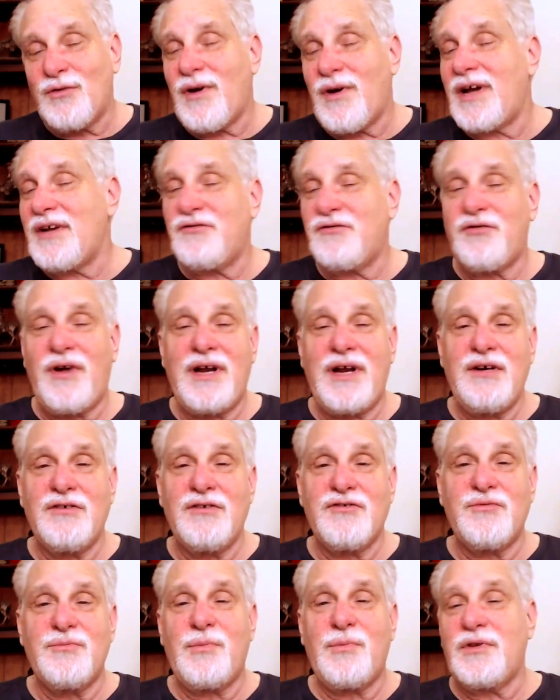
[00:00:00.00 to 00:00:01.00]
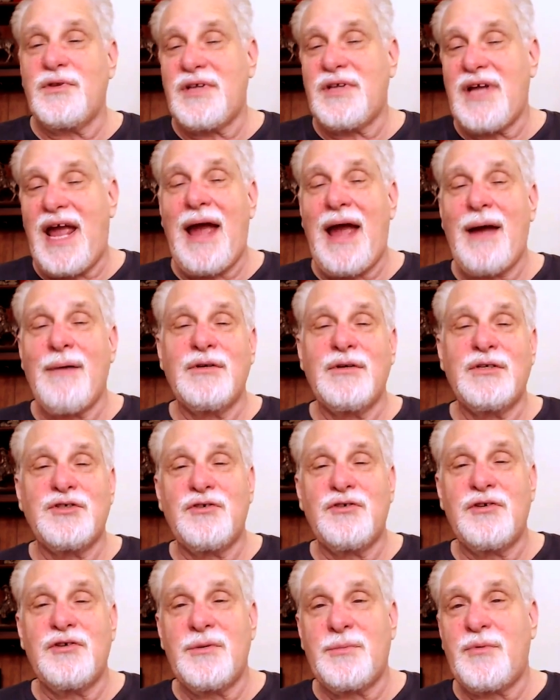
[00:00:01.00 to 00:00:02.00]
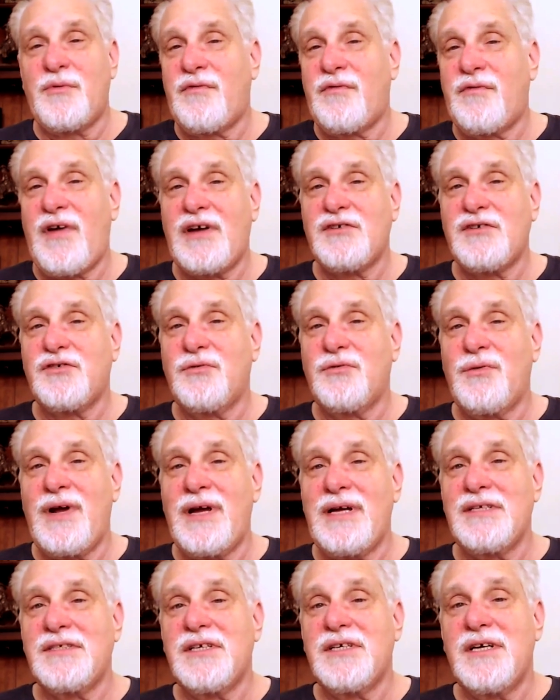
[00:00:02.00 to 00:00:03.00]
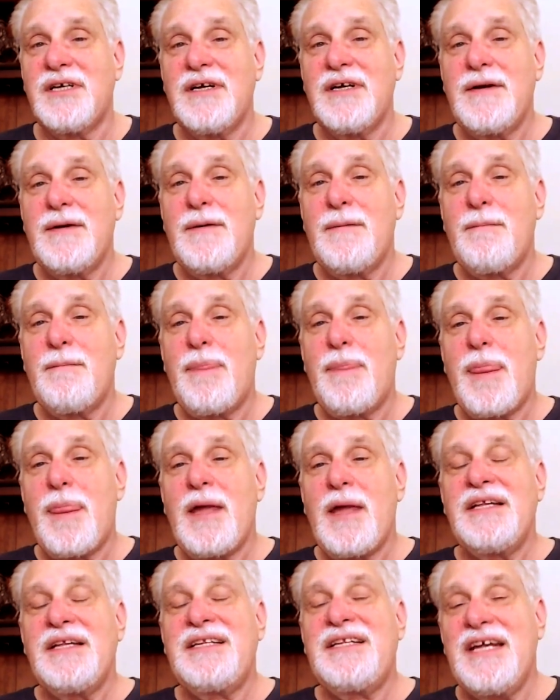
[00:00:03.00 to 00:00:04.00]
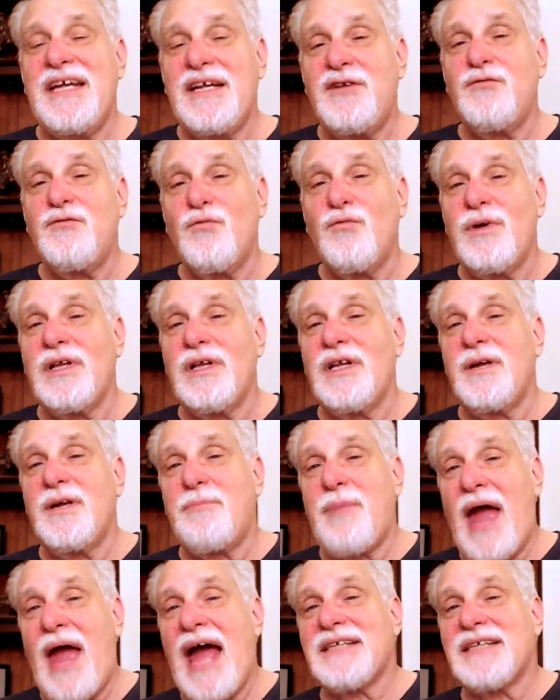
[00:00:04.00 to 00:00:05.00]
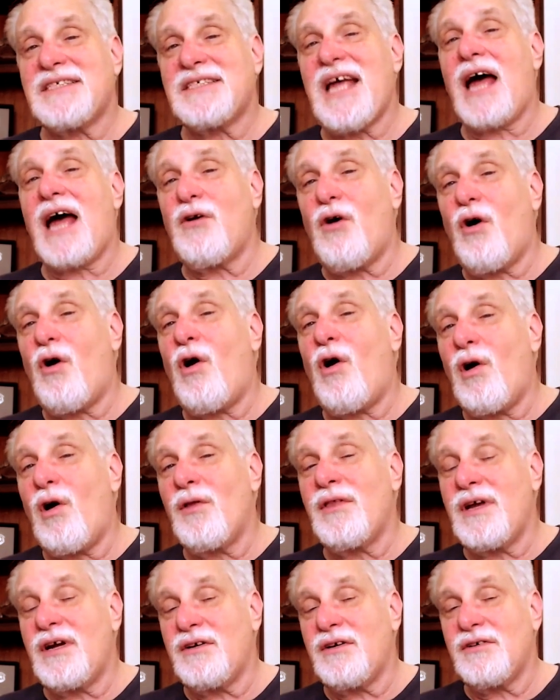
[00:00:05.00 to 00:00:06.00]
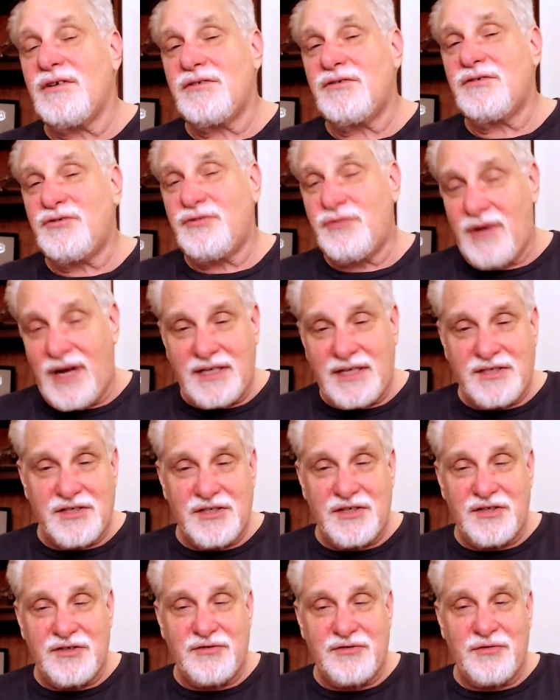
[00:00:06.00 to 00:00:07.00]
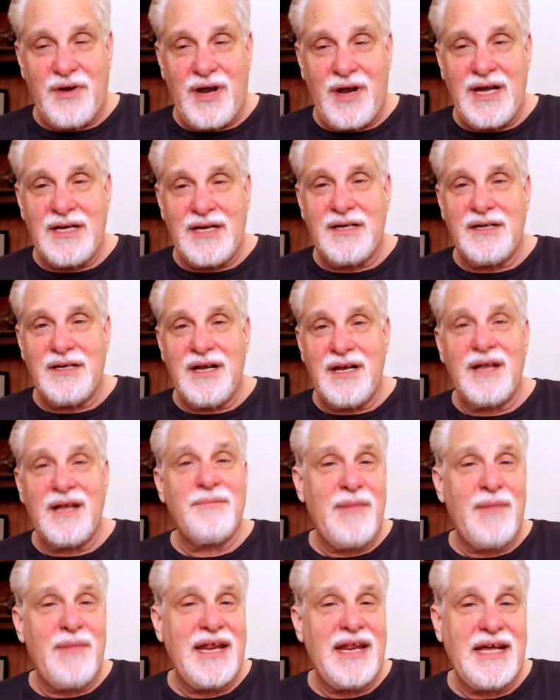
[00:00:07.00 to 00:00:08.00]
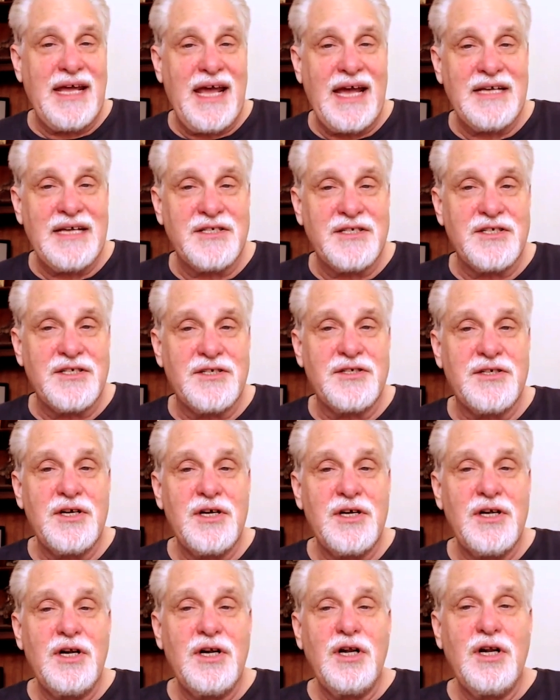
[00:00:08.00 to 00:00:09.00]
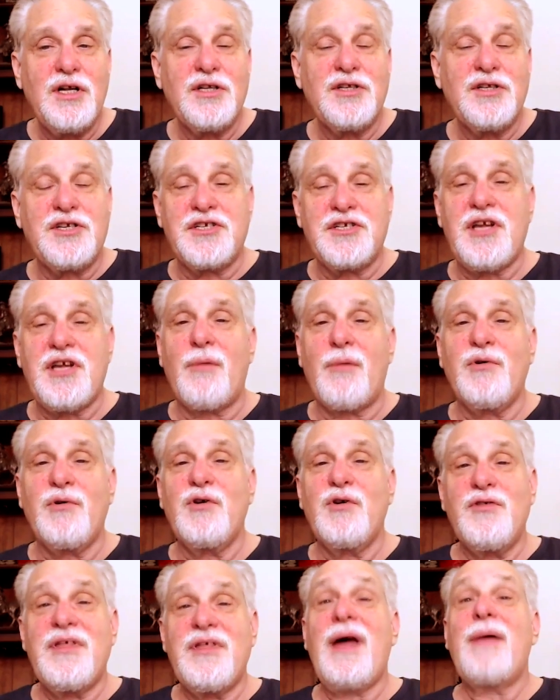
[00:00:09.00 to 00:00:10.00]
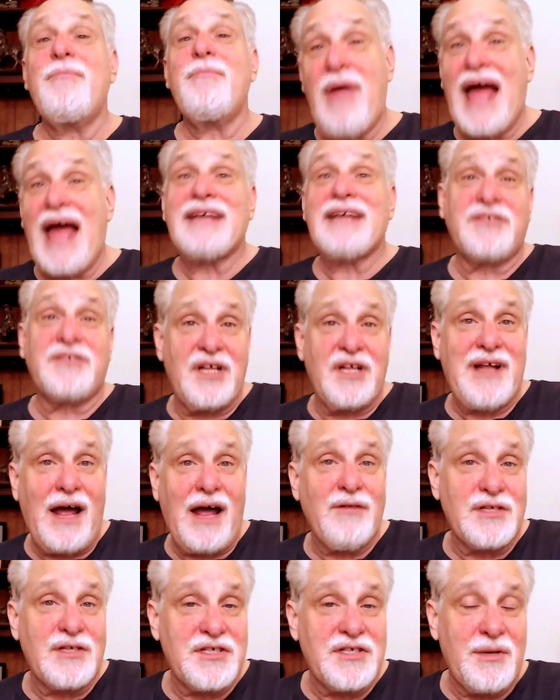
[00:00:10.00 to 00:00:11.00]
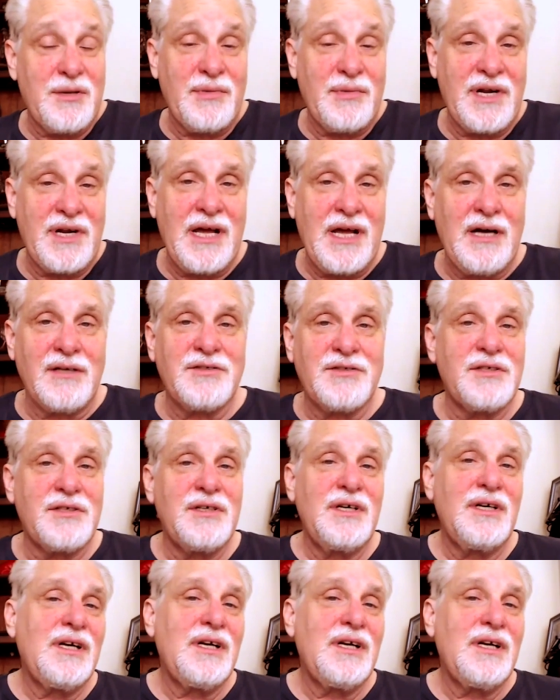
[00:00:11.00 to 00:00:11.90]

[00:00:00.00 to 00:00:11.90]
great trainers in both the amateur and the professional ranks, didn't really pass on all their tricks of the trade in many cases to someone who then passed it down to somebody else.